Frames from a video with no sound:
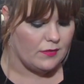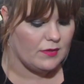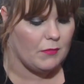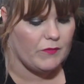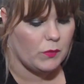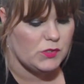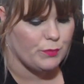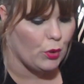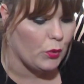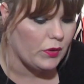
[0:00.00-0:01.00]
some of it
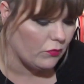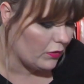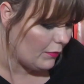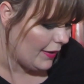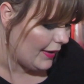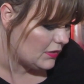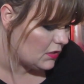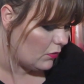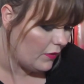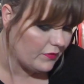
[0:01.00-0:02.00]
was broken really bad.
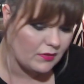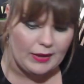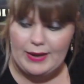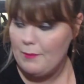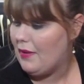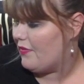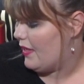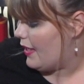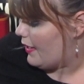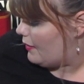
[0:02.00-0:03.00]
So obviously I didn't buy
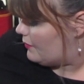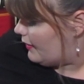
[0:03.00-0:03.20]
that.